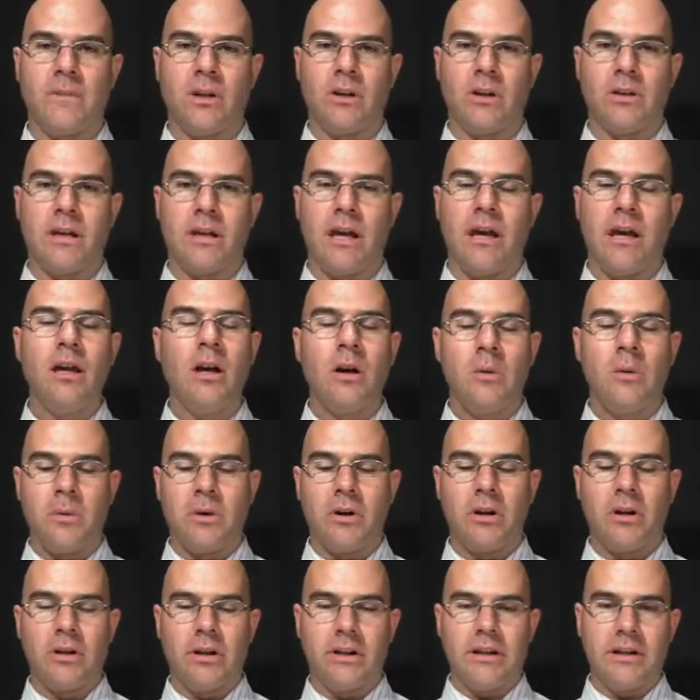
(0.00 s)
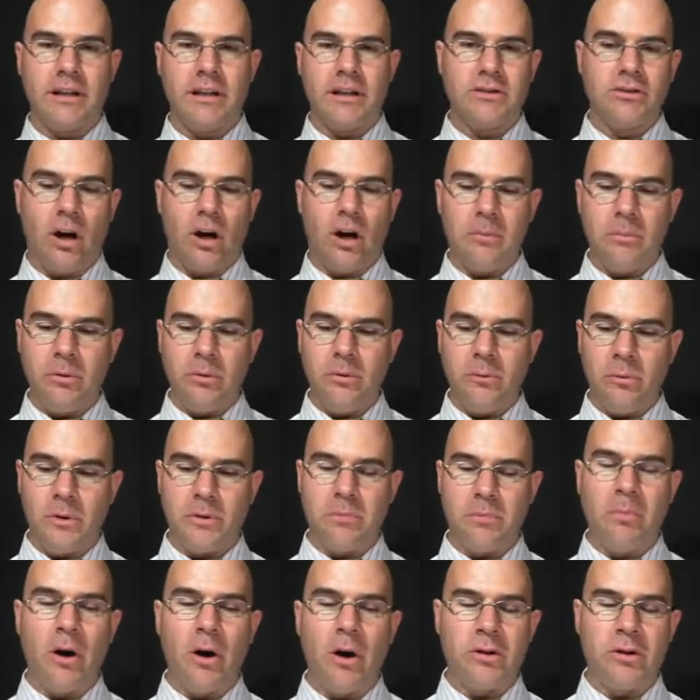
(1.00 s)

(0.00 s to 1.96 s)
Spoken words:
Okay, we're going to look at an example with